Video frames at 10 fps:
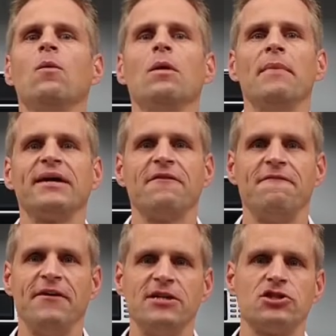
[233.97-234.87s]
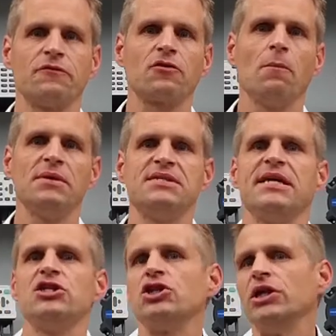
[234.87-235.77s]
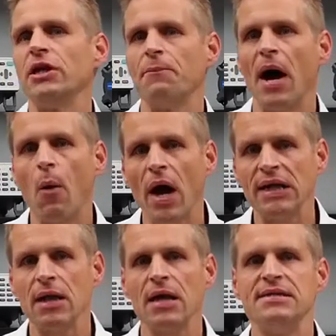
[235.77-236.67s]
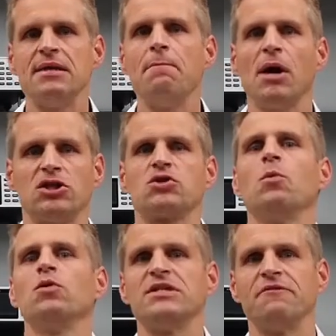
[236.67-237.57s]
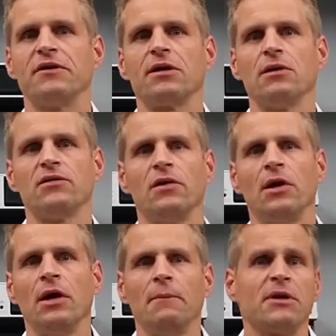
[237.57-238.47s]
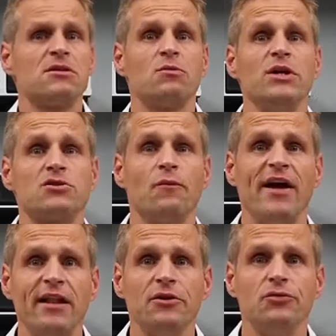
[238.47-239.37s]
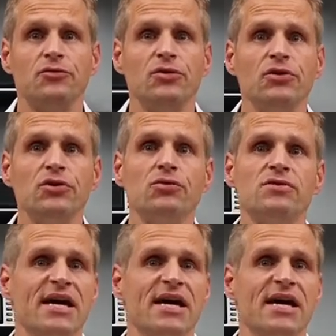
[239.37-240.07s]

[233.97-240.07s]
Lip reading: will make the phase shift compensation in a power analyzer much more difficult. Because which value do you use